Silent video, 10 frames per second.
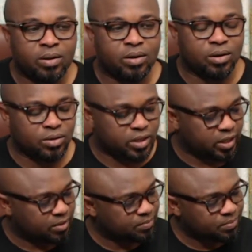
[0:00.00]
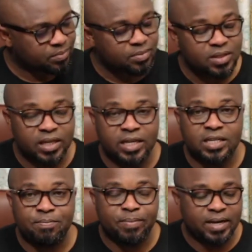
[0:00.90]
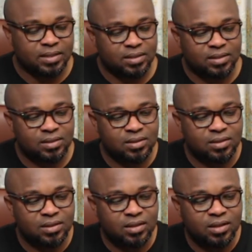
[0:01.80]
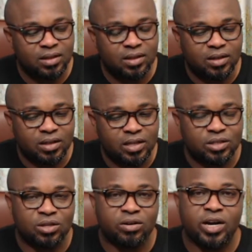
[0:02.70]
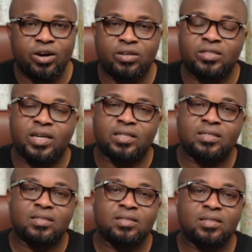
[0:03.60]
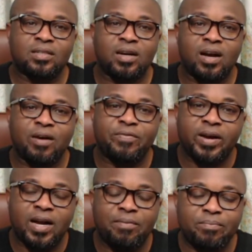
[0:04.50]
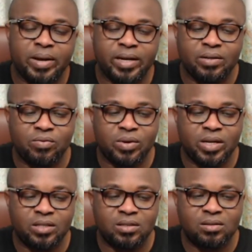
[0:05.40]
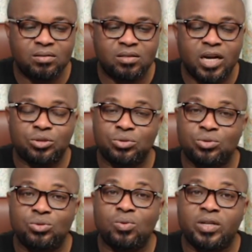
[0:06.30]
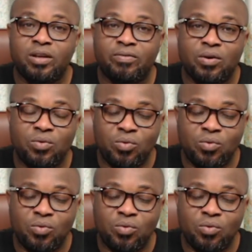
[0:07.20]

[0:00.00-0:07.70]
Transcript: Okay. In the past, it's on record that African men, we try to do whatever we